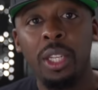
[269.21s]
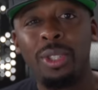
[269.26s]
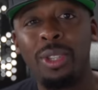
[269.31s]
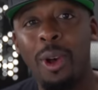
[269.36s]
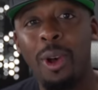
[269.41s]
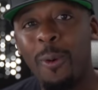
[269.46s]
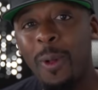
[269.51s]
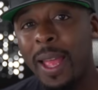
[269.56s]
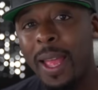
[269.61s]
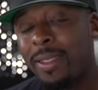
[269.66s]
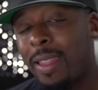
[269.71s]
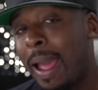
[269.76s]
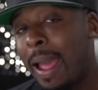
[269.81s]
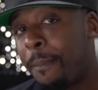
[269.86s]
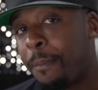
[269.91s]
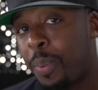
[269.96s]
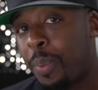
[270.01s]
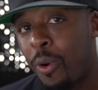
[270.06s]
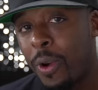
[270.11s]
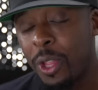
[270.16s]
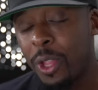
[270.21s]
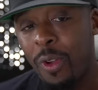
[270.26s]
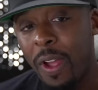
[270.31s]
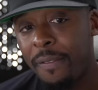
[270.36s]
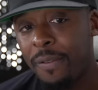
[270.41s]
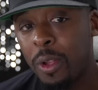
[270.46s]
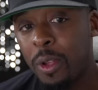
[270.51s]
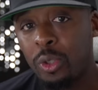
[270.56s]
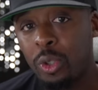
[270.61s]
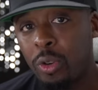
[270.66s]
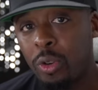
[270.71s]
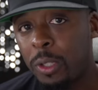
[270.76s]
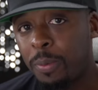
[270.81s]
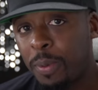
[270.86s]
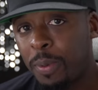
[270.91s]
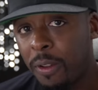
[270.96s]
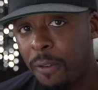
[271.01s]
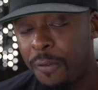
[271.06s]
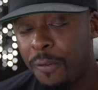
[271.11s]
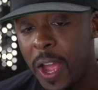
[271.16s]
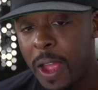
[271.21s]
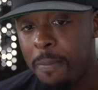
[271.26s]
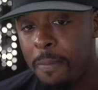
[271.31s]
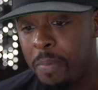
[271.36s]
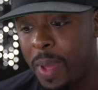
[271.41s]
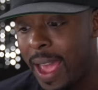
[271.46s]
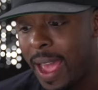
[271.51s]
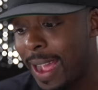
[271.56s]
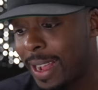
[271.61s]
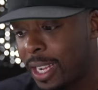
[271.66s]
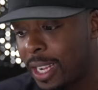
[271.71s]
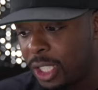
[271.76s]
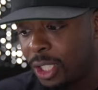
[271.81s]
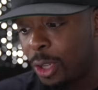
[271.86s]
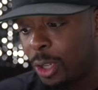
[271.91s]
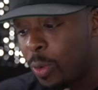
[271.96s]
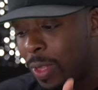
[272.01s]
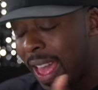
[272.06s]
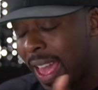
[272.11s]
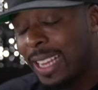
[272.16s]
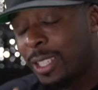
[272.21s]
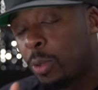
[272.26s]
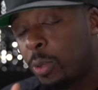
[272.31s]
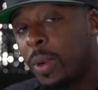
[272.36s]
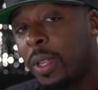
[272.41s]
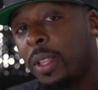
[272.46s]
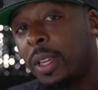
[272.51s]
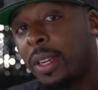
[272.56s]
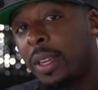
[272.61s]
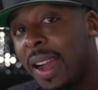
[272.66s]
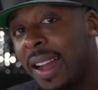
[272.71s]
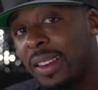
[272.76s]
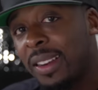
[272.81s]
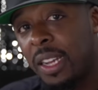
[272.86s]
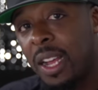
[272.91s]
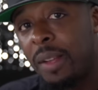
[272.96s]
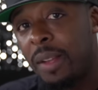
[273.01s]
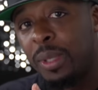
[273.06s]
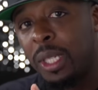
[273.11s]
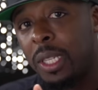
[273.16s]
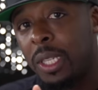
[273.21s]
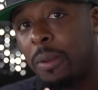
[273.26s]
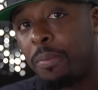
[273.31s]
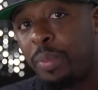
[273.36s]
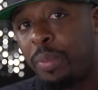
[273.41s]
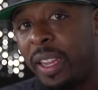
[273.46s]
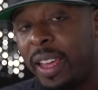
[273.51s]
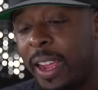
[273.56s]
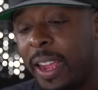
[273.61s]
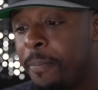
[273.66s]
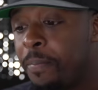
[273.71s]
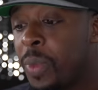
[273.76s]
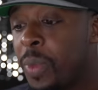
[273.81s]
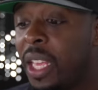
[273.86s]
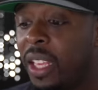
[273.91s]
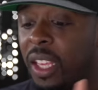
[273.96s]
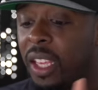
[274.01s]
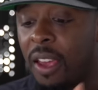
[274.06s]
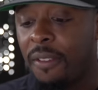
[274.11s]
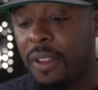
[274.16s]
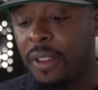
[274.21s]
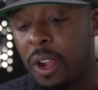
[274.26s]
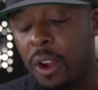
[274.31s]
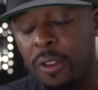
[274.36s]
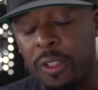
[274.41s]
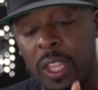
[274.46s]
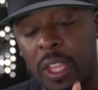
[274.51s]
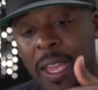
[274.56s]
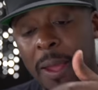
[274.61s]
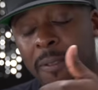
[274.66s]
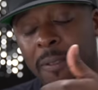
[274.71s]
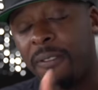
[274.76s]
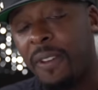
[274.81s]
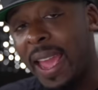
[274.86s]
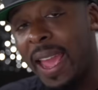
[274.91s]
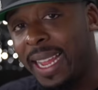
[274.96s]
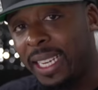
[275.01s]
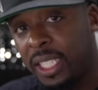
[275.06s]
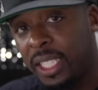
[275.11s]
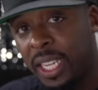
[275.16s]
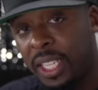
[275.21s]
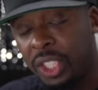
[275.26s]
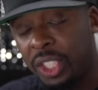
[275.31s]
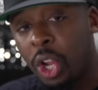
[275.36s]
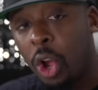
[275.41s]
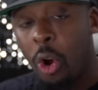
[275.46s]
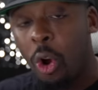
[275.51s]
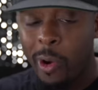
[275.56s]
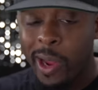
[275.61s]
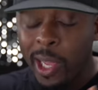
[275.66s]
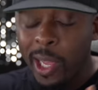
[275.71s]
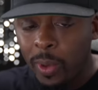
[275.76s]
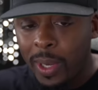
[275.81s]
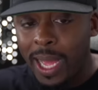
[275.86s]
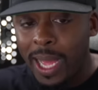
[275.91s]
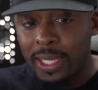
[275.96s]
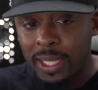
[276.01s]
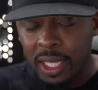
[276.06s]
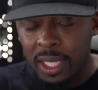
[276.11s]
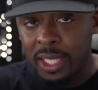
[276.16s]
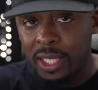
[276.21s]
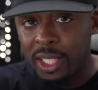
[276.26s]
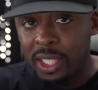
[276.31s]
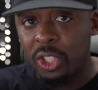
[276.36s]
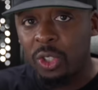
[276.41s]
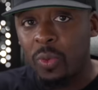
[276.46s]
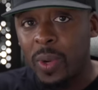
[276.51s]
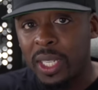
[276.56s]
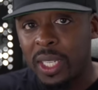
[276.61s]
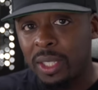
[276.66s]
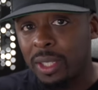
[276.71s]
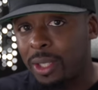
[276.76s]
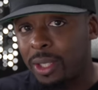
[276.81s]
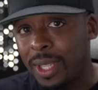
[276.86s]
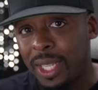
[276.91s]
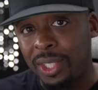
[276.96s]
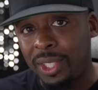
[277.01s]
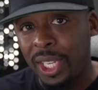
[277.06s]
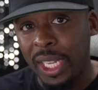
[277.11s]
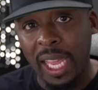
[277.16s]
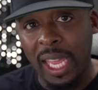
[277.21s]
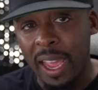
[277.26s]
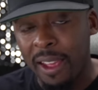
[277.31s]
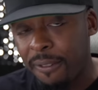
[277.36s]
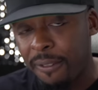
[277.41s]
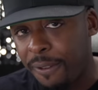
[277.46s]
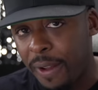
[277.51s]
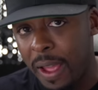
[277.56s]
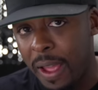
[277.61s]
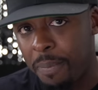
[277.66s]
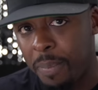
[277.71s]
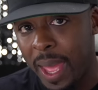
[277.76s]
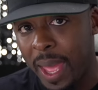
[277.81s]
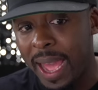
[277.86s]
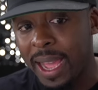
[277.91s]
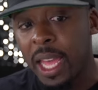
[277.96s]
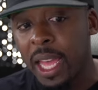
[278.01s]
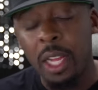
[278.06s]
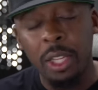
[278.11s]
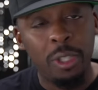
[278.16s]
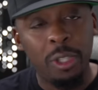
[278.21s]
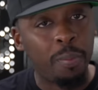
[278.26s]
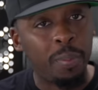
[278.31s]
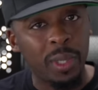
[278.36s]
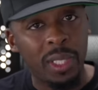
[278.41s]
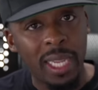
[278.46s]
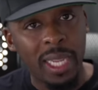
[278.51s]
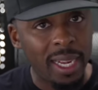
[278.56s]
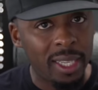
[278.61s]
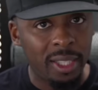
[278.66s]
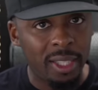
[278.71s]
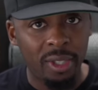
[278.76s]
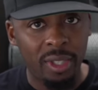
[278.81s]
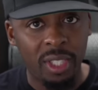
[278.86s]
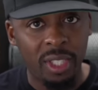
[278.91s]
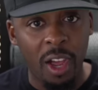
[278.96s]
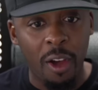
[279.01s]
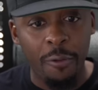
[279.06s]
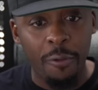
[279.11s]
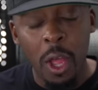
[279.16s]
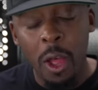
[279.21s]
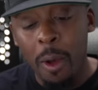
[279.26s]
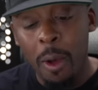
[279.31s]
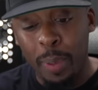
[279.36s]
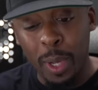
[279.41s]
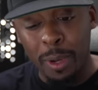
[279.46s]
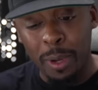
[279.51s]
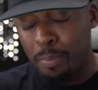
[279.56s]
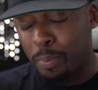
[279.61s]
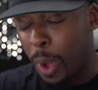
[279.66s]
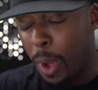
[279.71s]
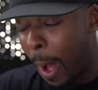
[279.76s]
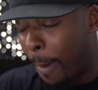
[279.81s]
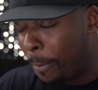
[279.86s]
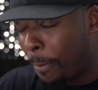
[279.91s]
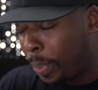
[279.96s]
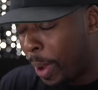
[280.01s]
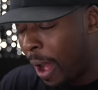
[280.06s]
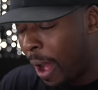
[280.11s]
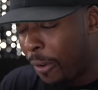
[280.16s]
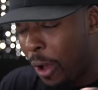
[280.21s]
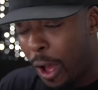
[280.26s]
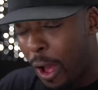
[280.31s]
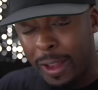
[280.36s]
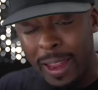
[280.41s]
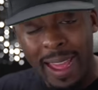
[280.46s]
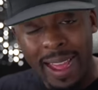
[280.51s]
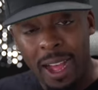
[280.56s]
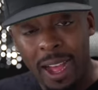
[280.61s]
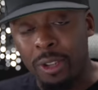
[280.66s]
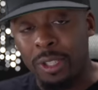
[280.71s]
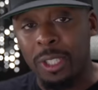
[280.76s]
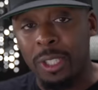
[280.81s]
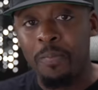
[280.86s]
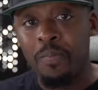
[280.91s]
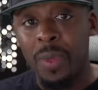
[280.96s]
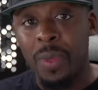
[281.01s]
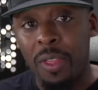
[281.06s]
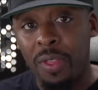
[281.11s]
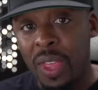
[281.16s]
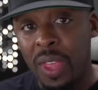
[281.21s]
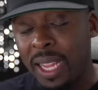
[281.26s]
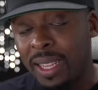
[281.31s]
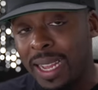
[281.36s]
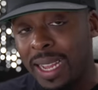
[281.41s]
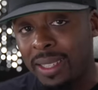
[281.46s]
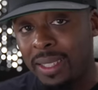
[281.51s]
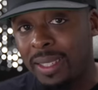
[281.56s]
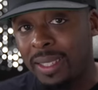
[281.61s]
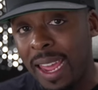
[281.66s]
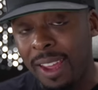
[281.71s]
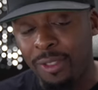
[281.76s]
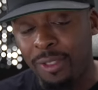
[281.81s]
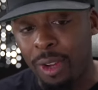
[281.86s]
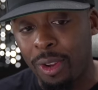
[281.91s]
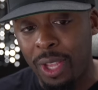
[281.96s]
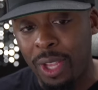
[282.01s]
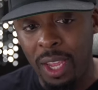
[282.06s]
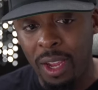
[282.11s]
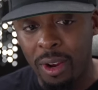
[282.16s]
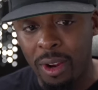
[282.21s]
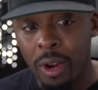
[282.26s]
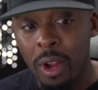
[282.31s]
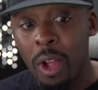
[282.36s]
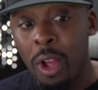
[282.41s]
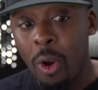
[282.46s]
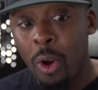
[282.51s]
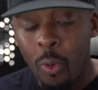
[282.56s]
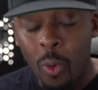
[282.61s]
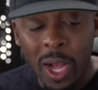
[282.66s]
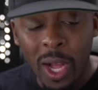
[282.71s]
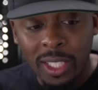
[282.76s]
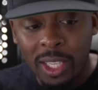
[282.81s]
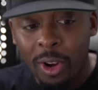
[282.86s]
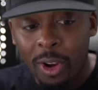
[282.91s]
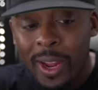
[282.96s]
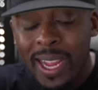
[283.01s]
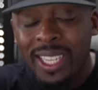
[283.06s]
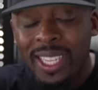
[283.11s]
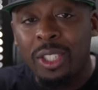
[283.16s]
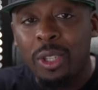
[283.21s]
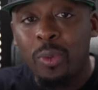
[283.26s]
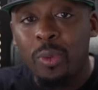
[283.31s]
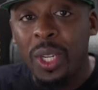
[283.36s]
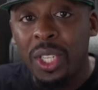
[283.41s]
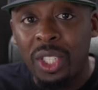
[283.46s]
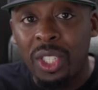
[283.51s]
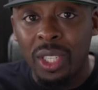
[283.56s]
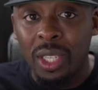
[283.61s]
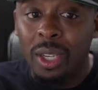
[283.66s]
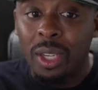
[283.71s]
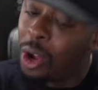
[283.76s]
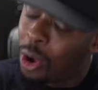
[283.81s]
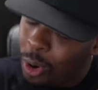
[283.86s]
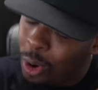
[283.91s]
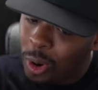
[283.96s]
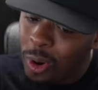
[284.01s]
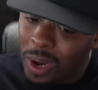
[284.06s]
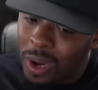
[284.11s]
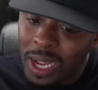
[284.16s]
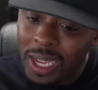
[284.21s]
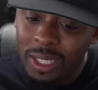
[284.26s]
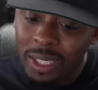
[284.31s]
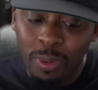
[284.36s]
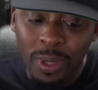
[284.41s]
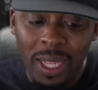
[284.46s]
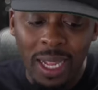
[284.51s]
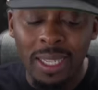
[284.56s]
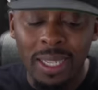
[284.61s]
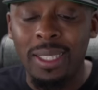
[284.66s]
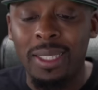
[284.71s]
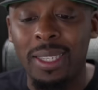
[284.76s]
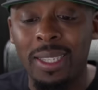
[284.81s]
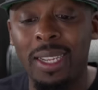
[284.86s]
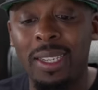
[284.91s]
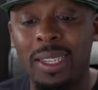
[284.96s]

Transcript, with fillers: So at that point, you have no choice but to fight back. And so that's where the gun comes into play, giving her the advantage or equalizing the situation so that she can fight back to protect herself. But, but above all else, the thing that saved her here was her intuition, or as we like to